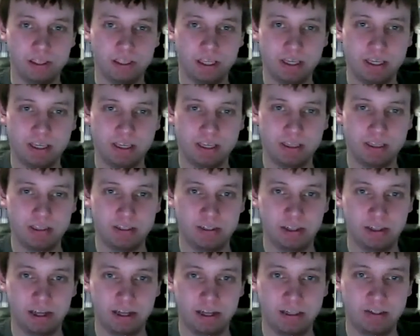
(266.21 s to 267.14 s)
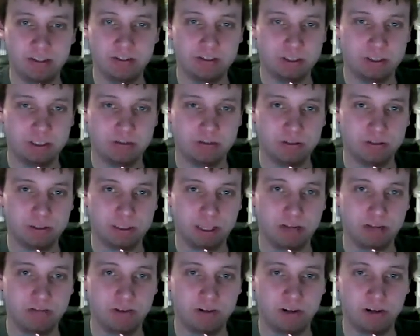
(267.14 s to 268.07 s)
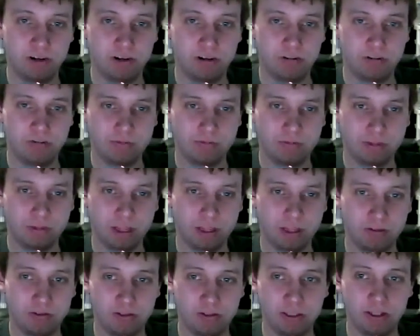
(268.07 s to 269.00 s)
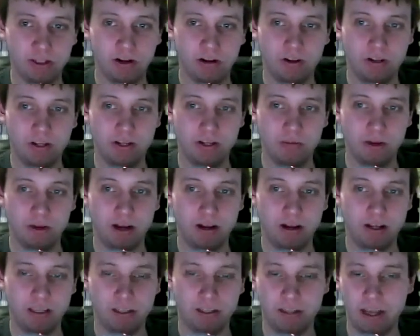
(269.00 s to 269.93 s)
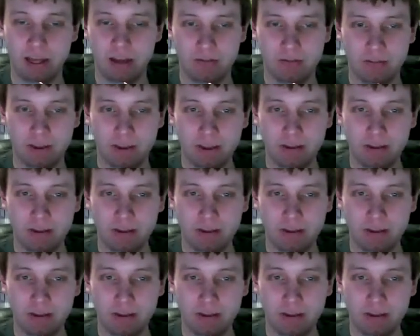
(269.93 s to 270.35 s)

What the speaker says: and I usually was never like really called in about any of that.